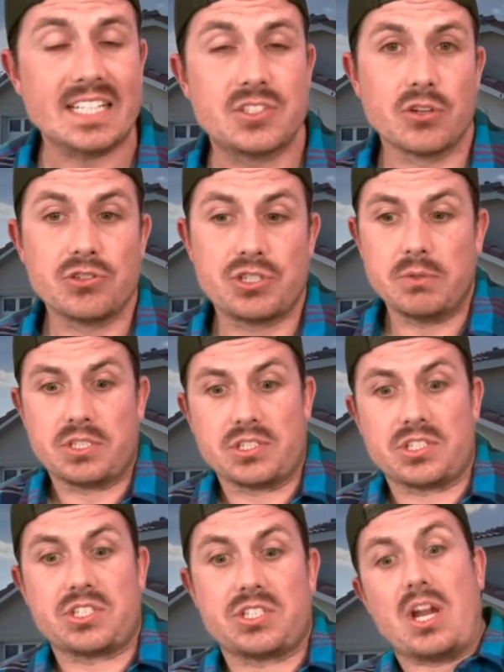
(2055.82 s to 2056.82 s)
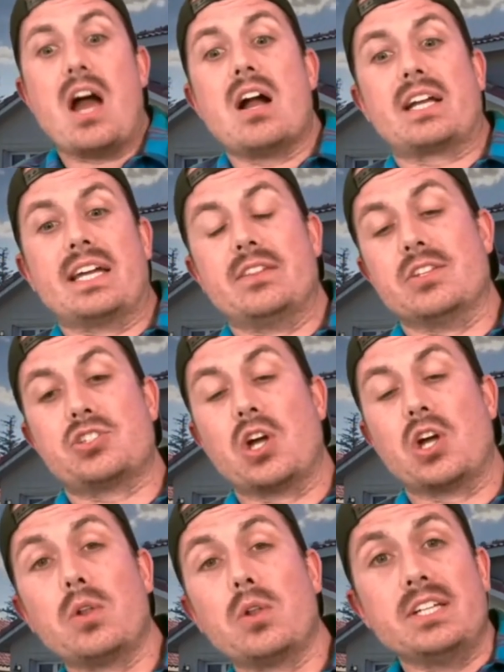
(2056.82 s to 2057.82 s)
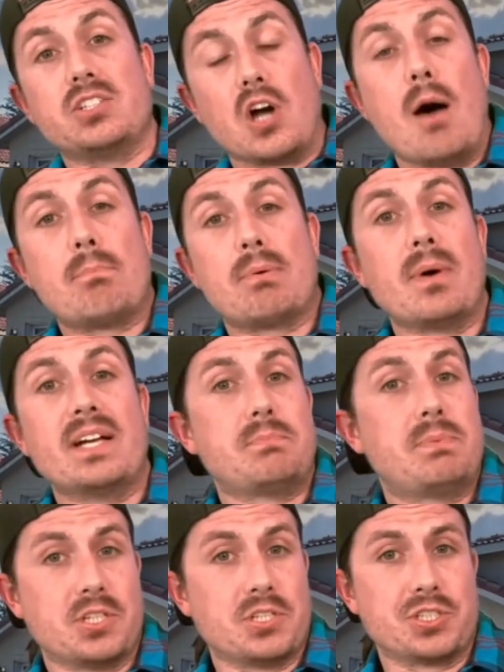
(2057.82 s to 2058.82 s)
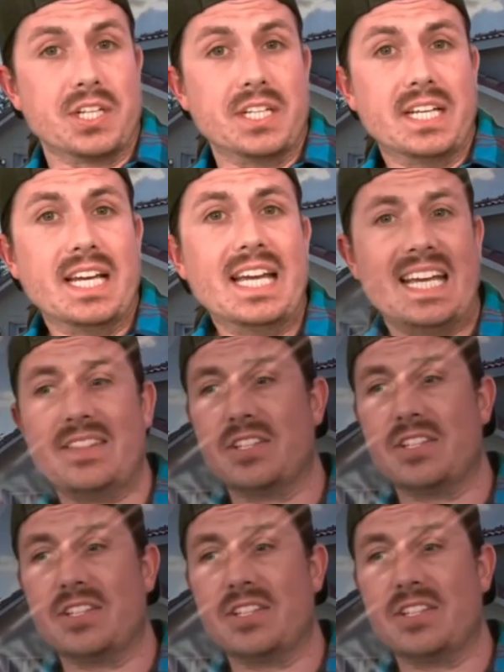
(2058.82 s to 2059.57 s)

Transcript: And so she was just stuck in this totally compromised position in